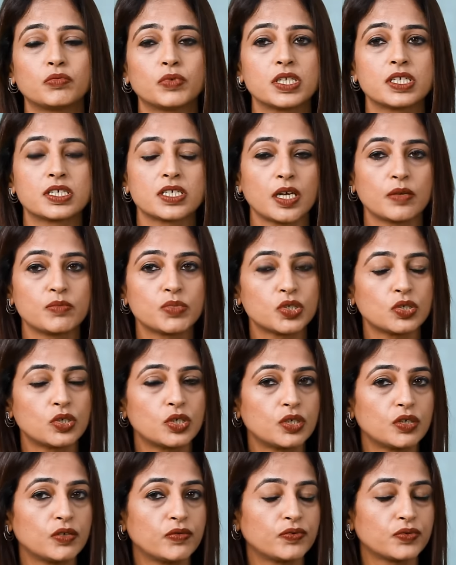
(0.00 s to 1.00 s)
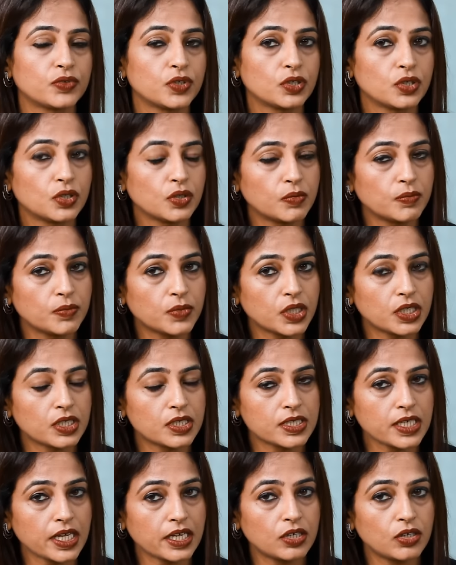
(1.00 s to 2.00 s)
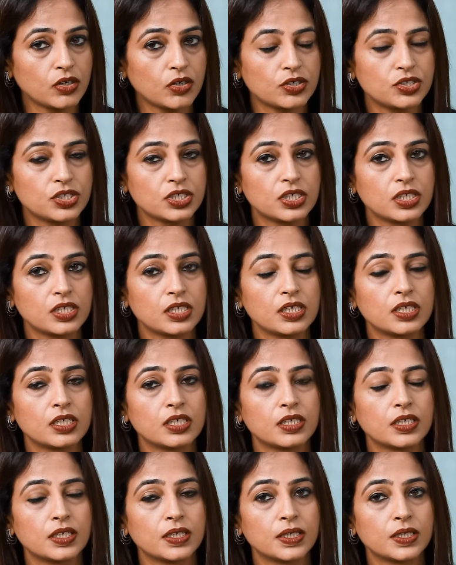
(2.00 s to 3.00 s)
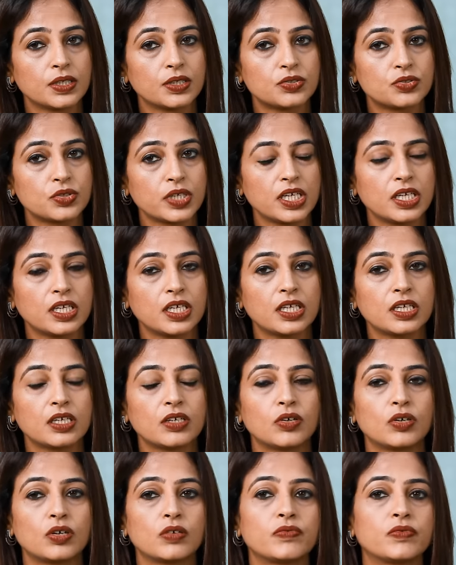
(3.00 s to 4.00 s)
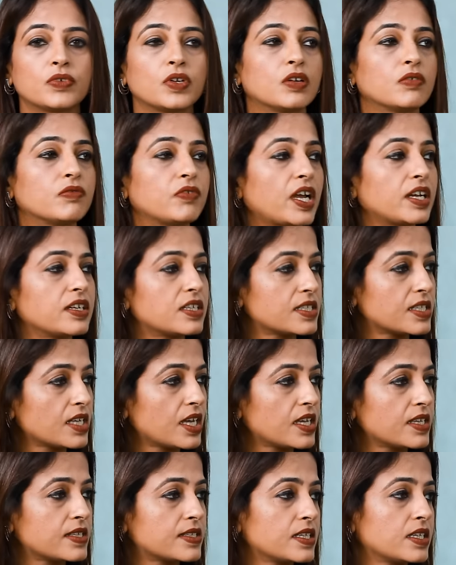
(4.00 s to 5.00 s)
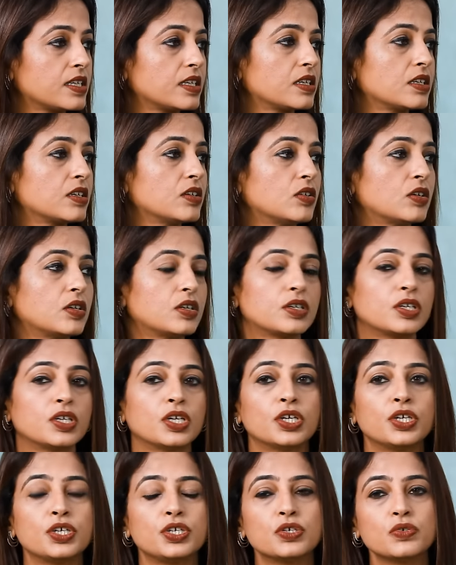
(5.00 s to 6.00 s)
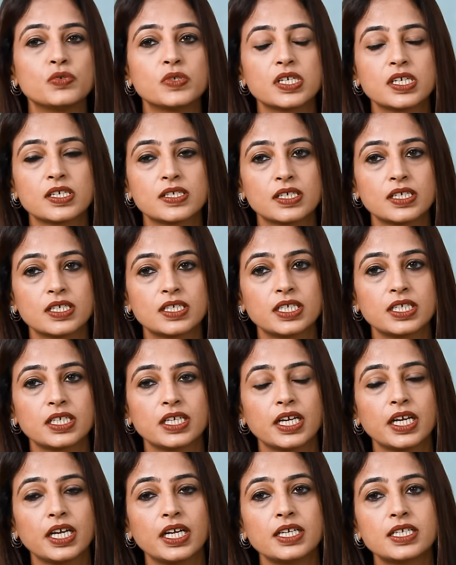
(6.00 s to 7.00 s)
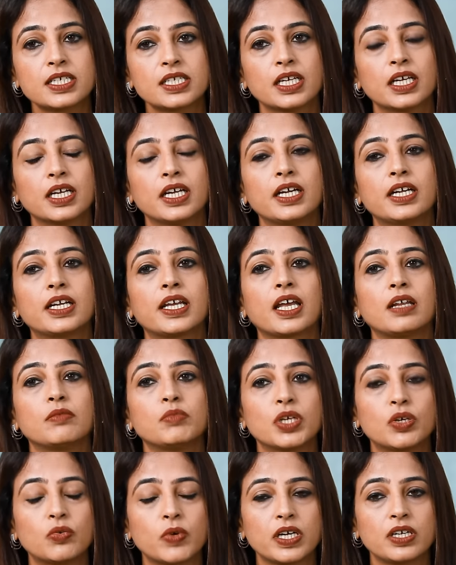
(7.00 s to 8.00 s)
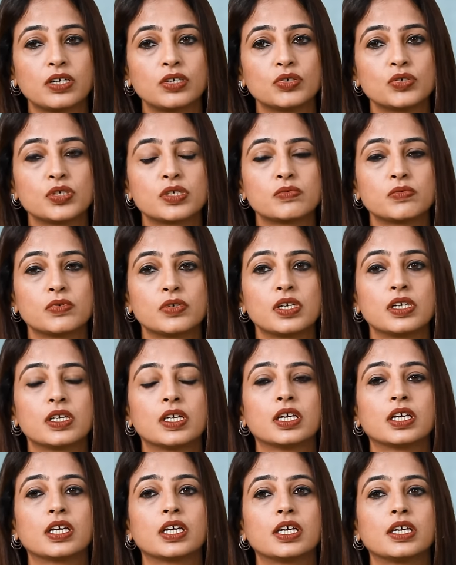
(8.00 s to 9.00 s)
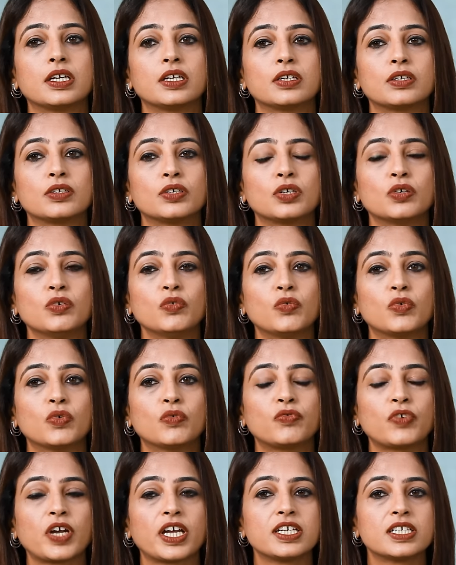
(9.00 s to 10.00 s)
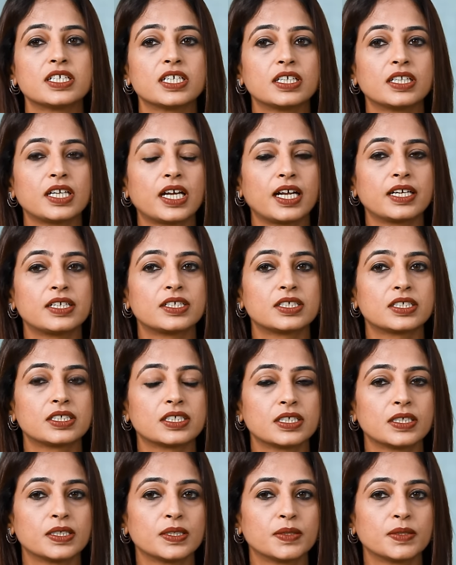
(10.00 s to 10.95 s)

with some sort of, you know, psychological training of fantasizing or using certain aids, it can be quite useful in, you know, finding that